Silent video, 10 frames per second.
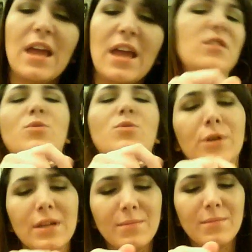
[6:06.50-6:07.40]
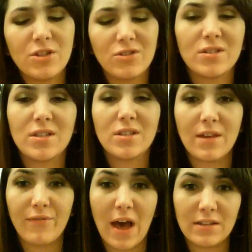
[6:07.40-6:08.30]
And it's pretty much just
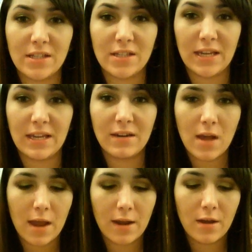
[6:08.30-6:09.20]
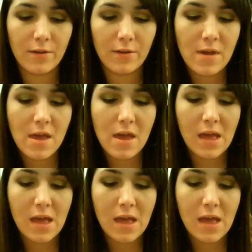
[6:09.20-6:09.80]
like Vaseline, kind of.